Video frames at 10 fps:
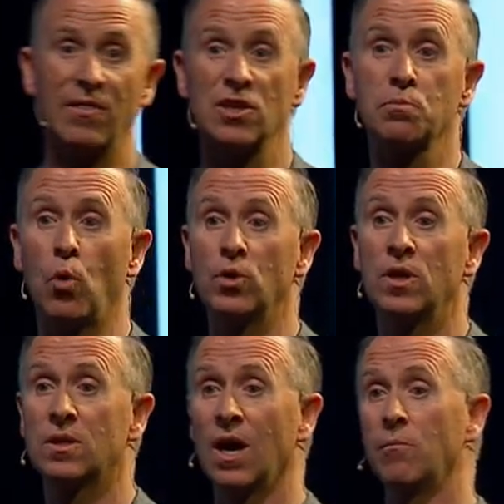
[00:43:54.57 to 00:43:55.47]
this point
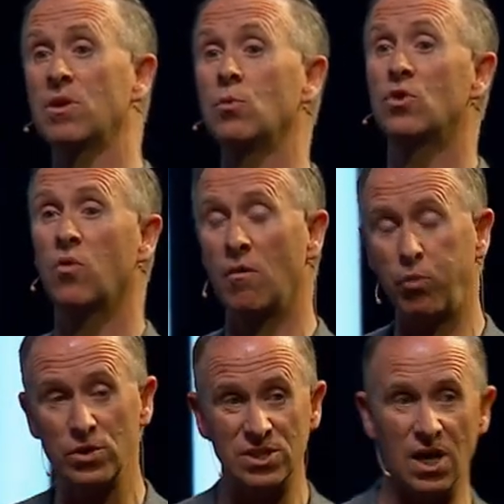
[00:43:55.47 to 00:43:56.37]
in time, between
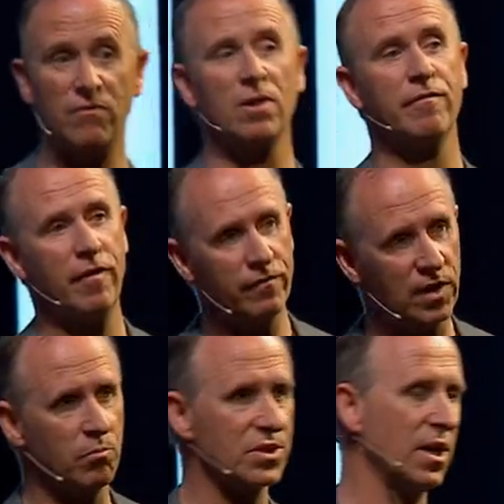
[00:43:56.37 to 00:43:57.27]
12.7 and
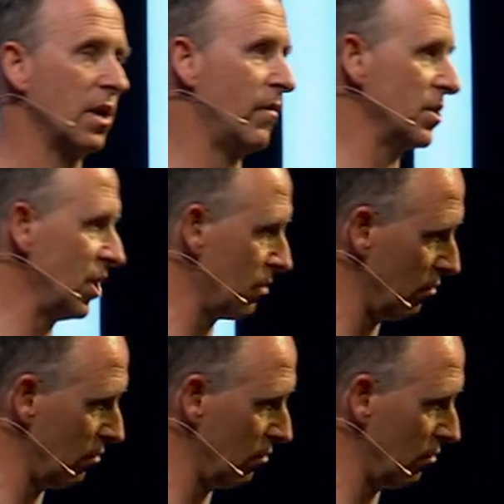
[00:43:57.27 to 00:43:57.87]
15% of our general